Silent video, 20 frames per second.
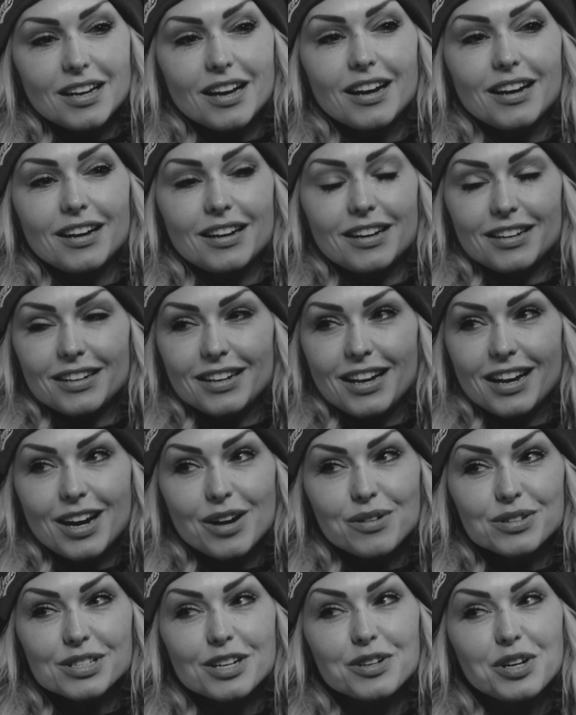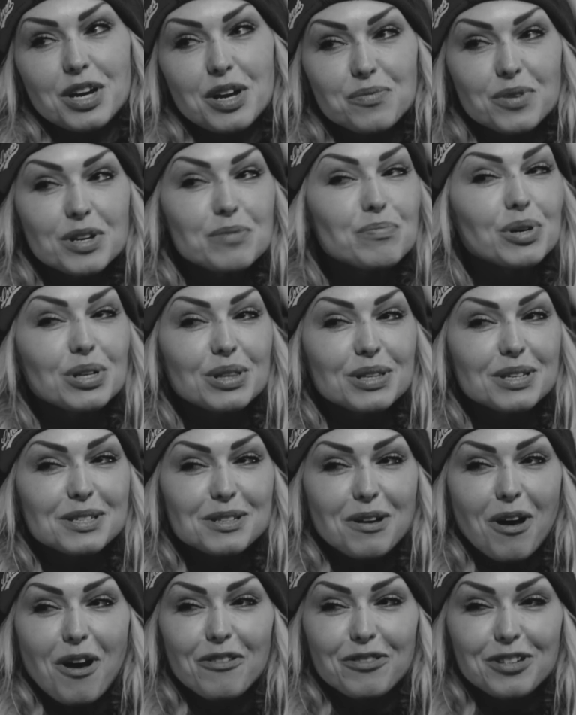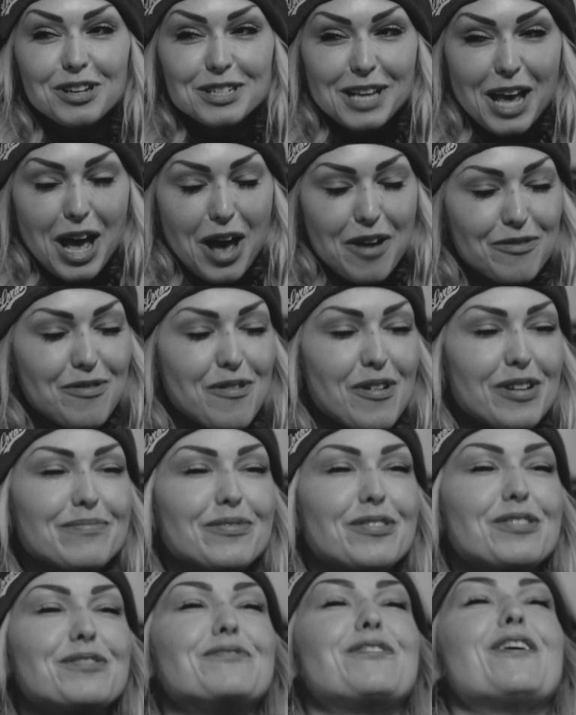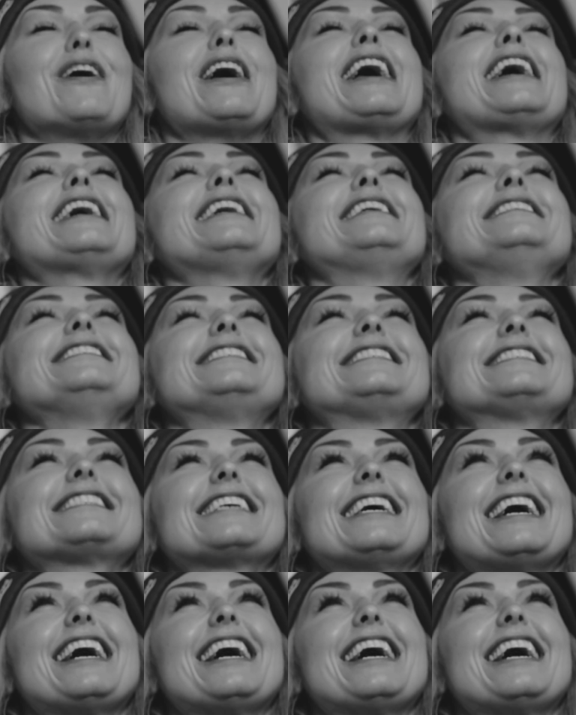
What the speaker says: Yeah, and I was like, can we put this off because I have one more race?